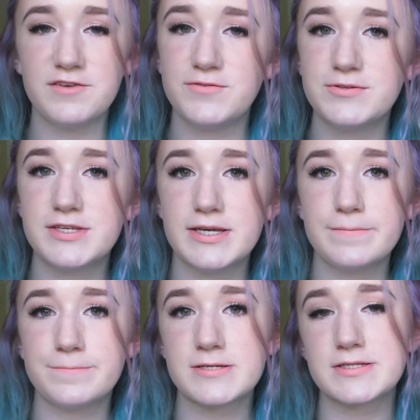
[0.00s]
If you
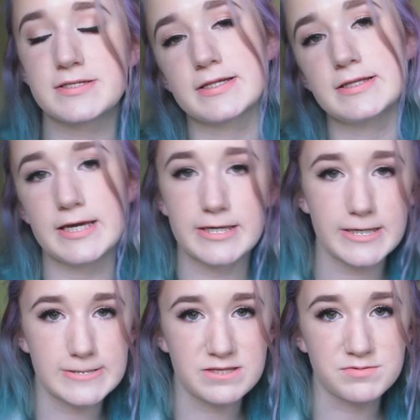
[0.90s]
did, please click like
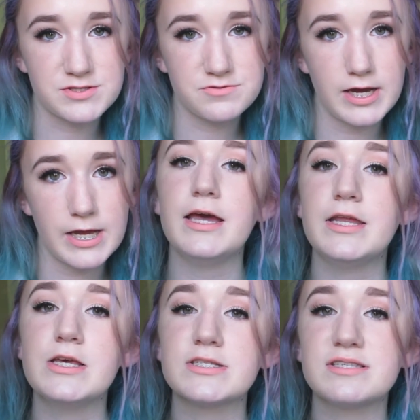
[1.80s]
and subscribe,
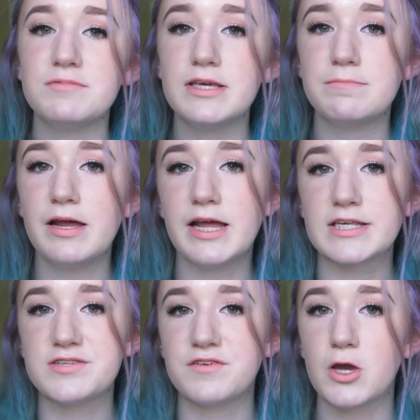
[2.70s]
and you'll see me in my
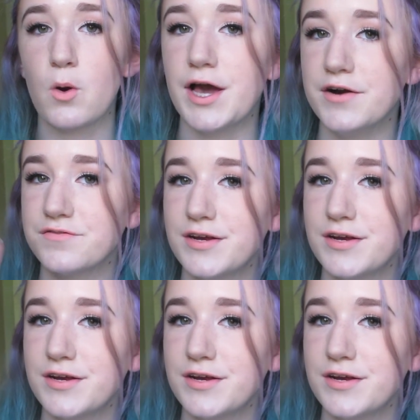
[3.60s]
next video. Ciao for